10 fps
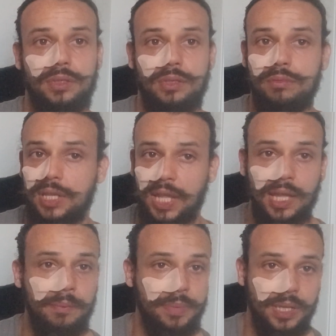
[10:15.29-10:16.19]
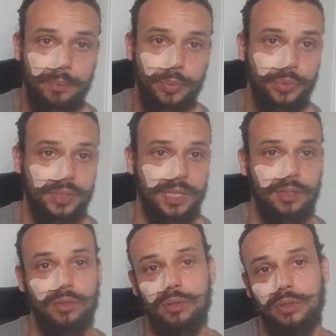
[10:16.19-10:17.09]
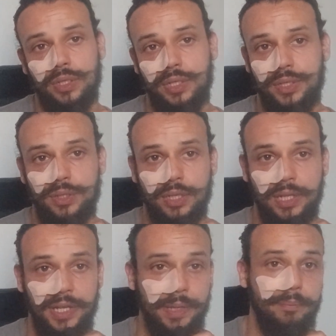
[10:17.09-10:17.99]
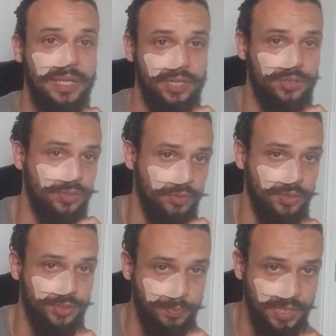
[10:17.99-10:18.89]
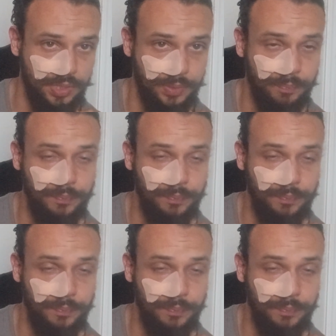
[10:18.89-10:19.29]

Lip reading: you can't be a puta or a bitch, so to speak,